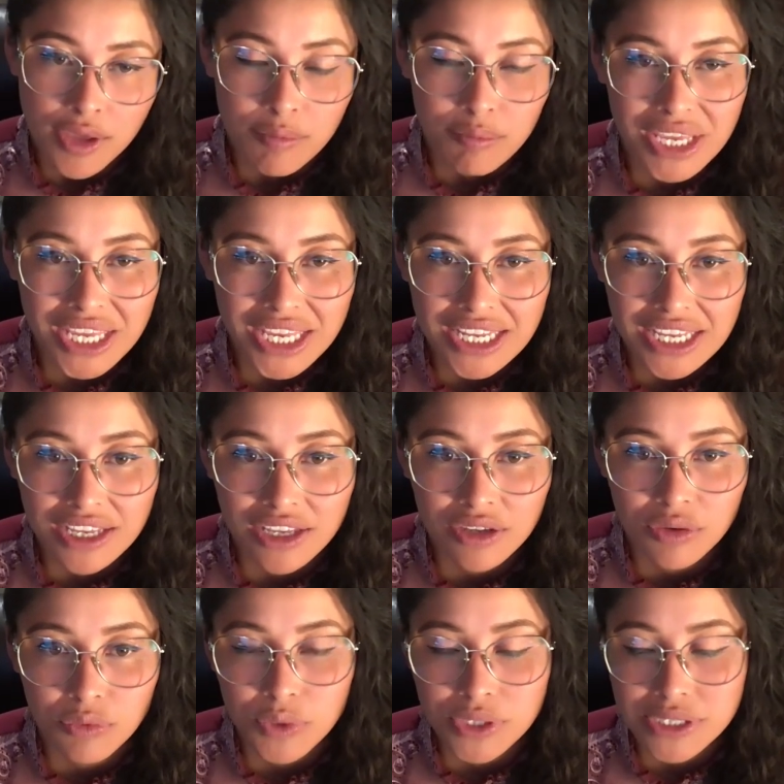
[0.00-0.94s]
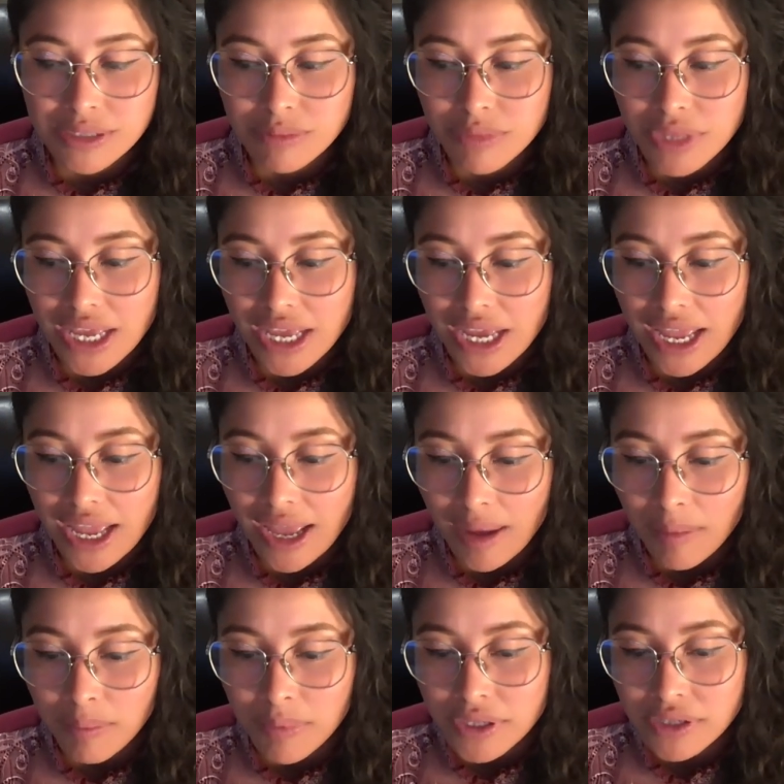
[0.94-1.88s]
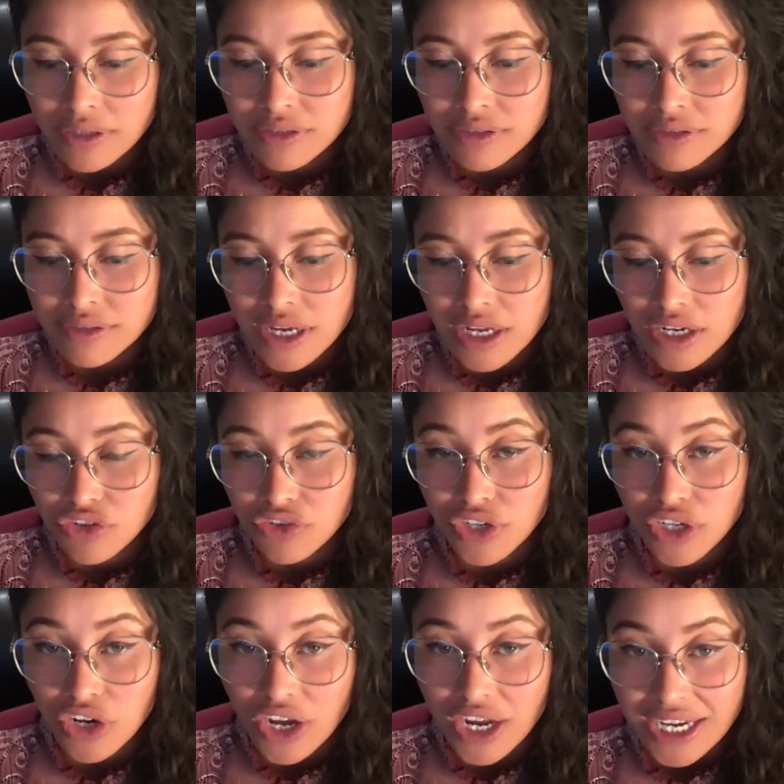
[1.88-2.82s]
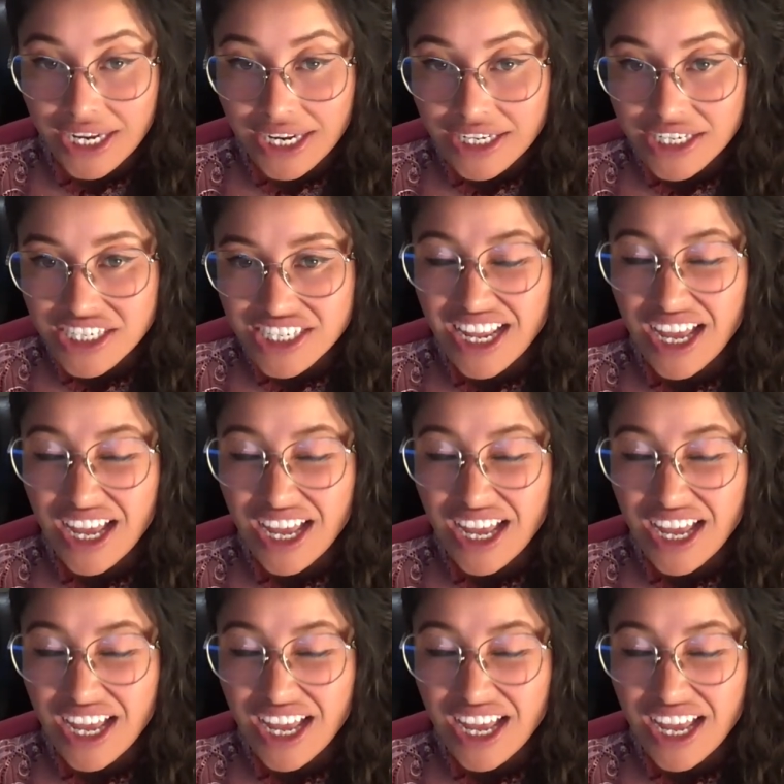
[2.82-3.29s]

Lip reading: meaning when something happens under a 9 energy,